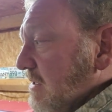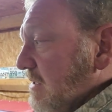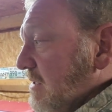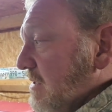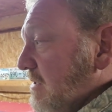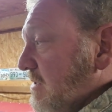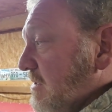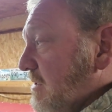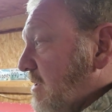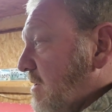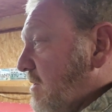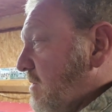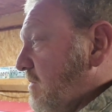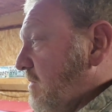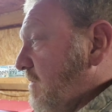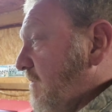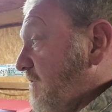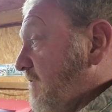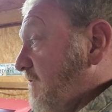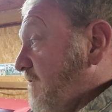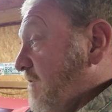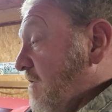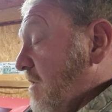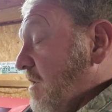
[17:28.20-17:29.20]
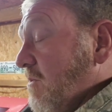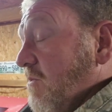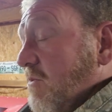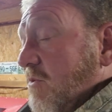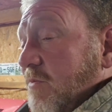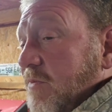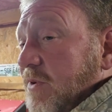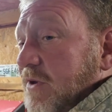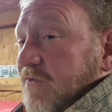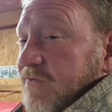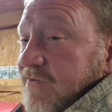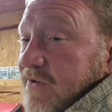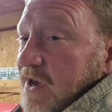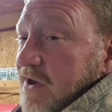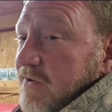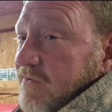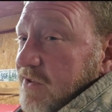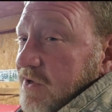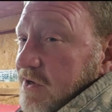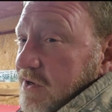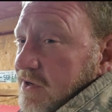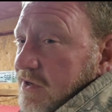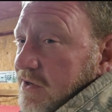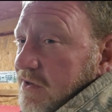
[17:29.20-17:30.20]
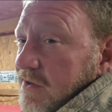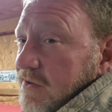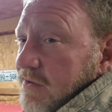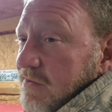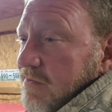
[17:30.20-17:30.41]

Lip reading: So the front will be 5 lug.